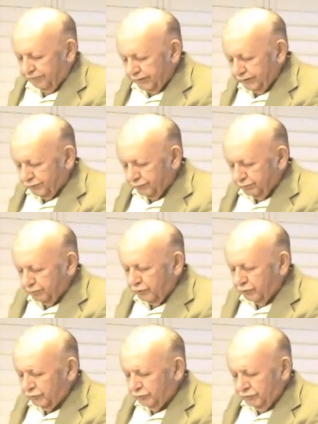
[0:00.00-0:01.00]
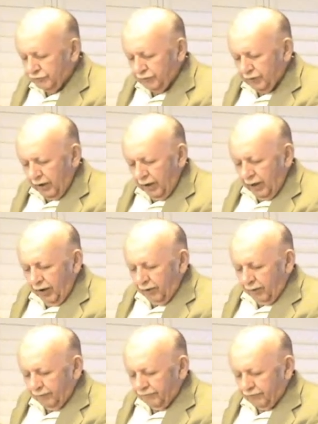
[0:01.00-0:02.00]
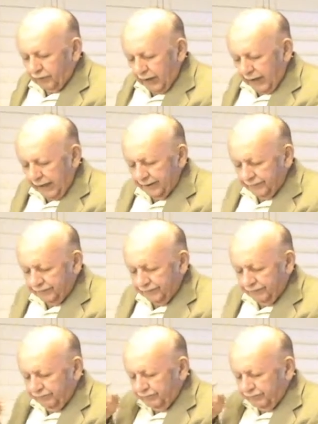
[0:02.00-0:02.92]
first month of life.